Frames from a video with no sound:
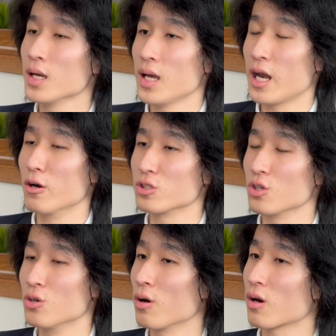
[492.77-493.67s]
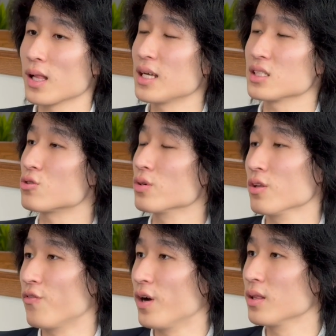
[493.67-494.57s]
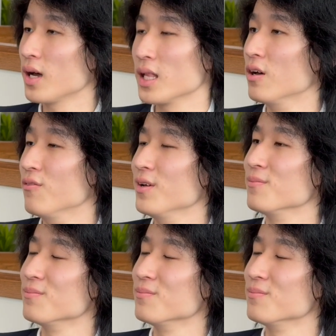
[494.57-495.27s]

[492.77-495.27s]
And also her class is really fun. I love it.